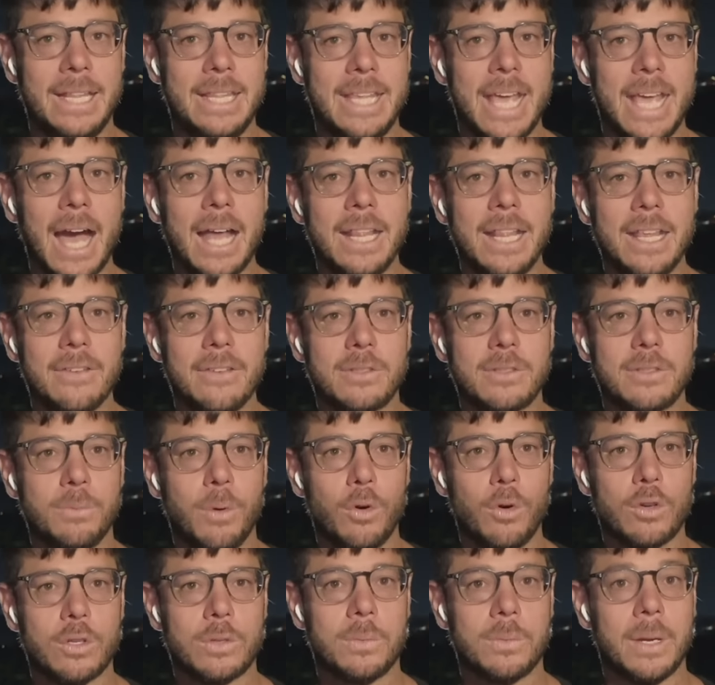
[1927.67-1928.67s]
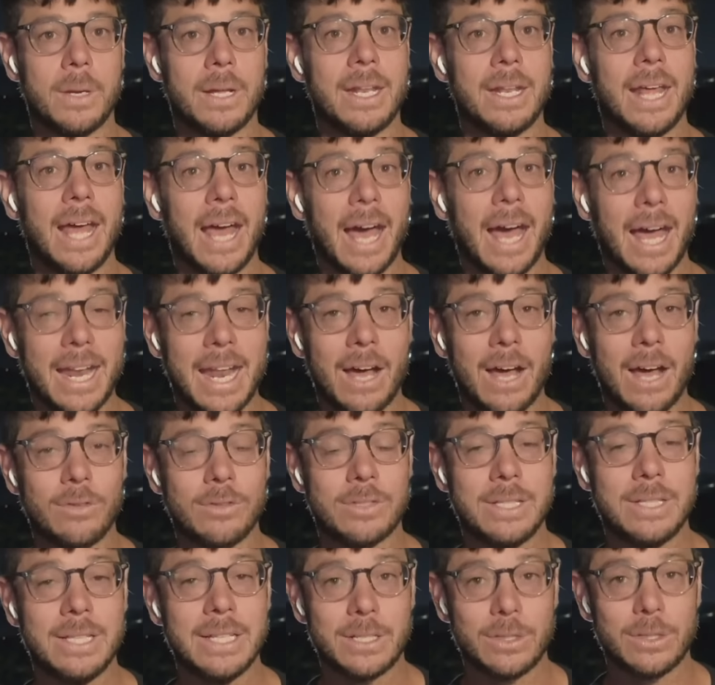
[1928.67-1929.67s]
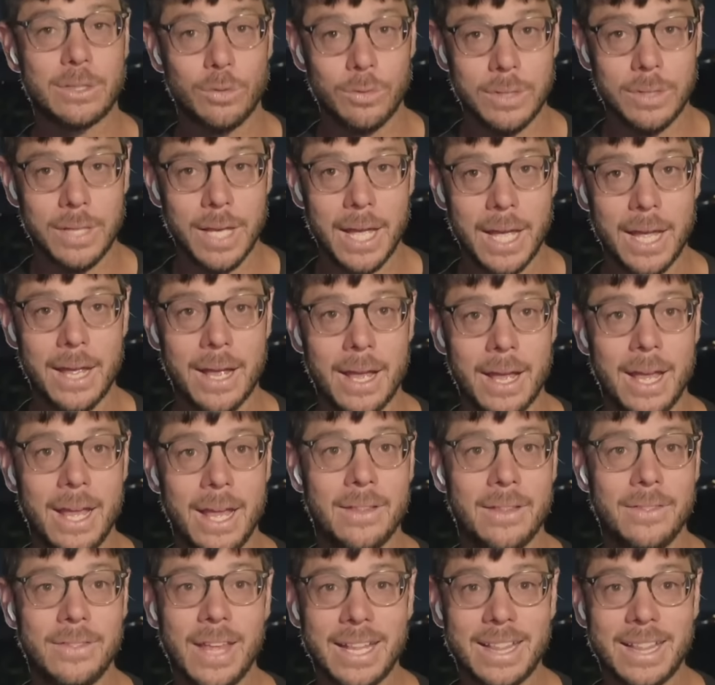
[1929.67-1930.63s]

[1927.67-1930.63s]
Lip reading: And the IDF spokesman announced this today,